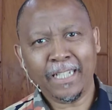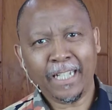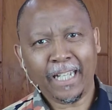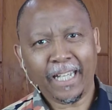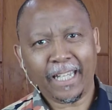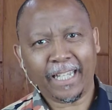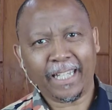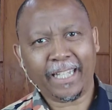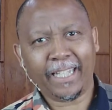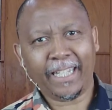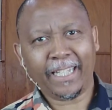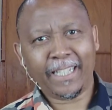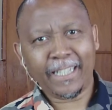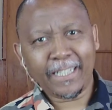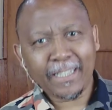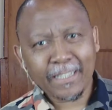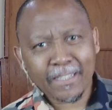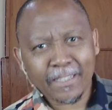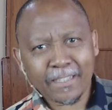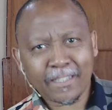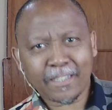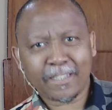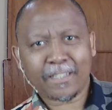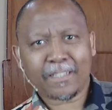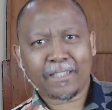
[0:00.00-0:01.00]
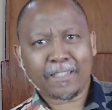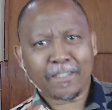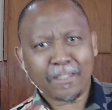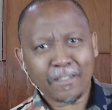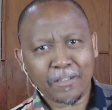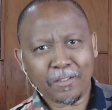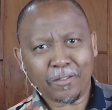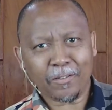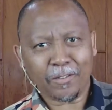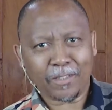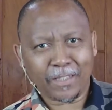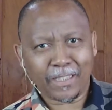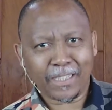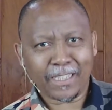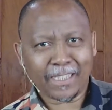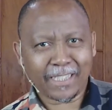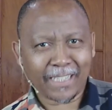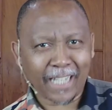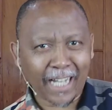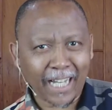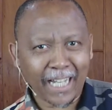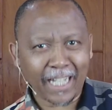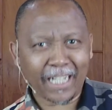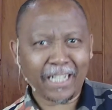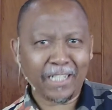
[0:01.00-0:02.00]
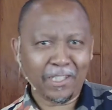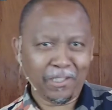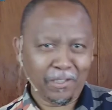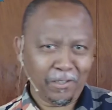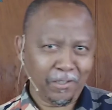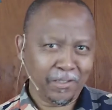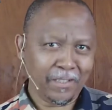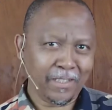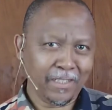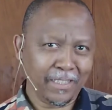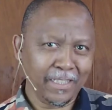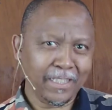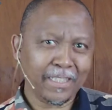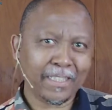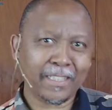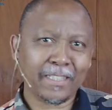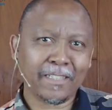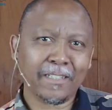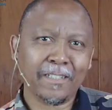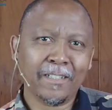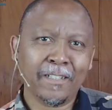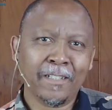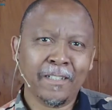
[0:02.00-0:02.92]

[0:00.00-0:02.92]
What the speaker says: hints to this diagnosis